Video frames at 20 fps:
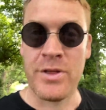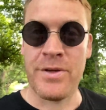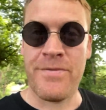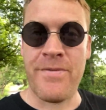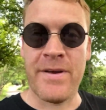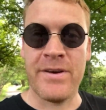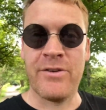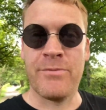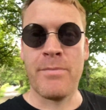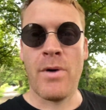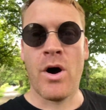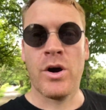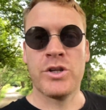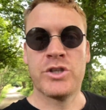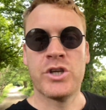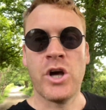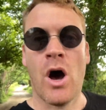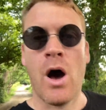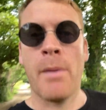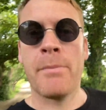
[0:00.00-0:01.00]
friend of mine,
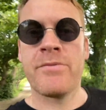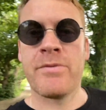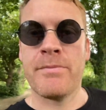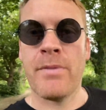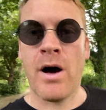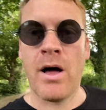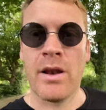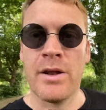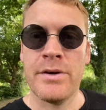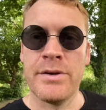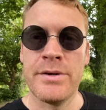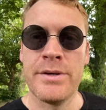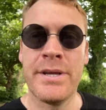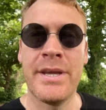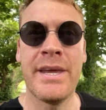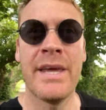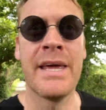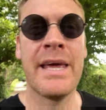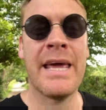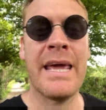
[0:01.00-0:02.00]
Tom from Holland,
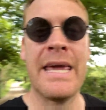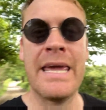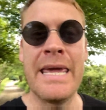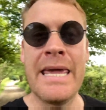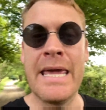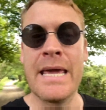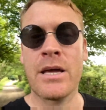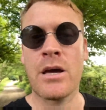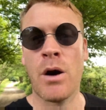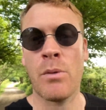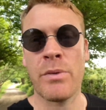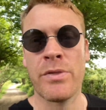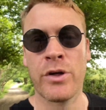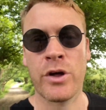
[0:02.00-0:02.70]
he got with a